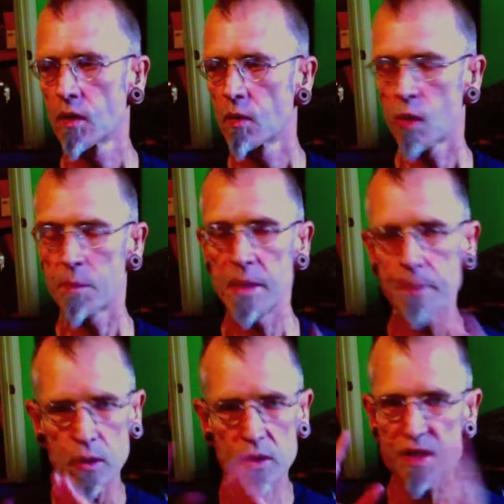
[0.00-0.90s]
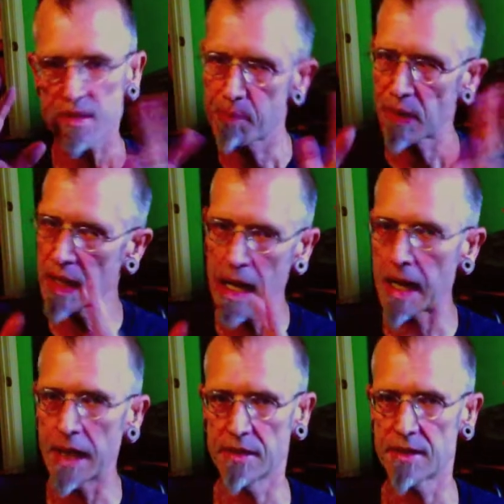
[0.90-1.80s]
where people are just
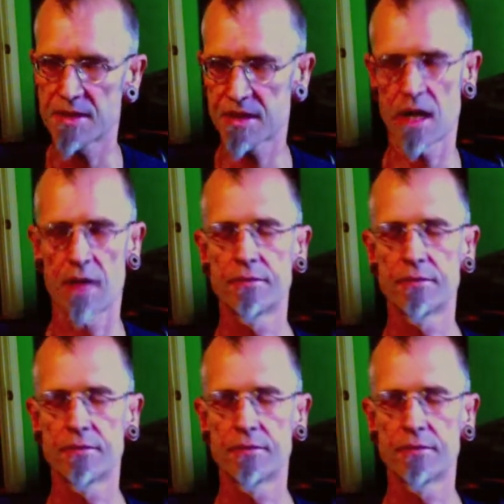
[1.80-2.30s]
blind to stuff,